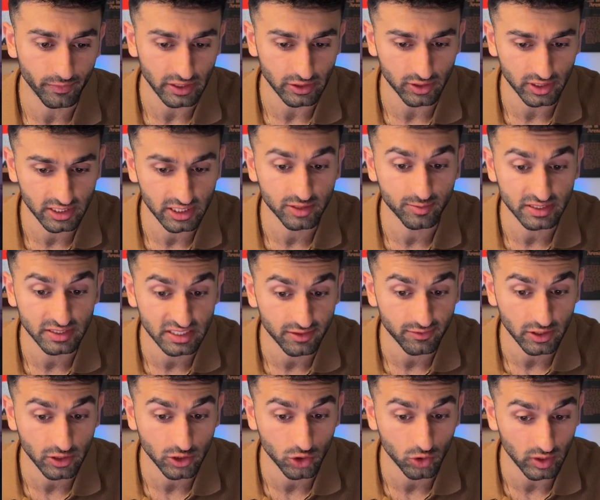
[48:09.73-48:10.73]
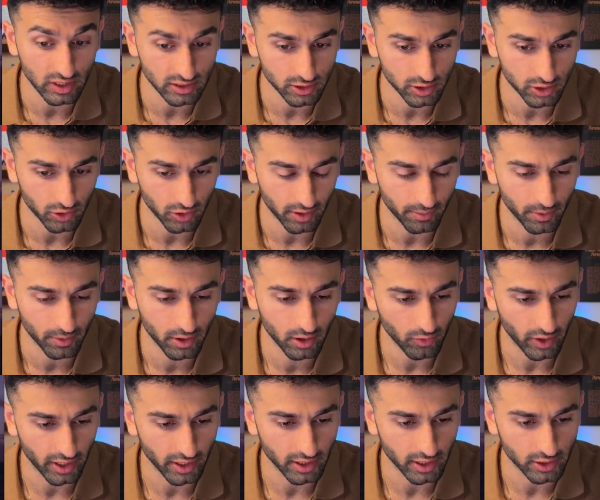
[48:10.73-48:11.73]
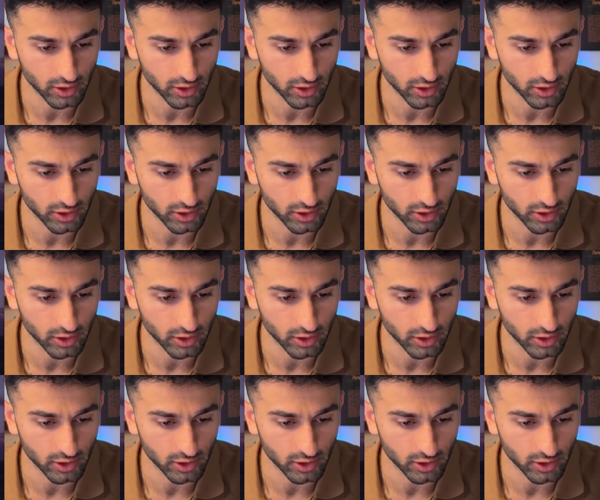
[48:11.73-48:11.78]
And so this is specific to Instagram, right?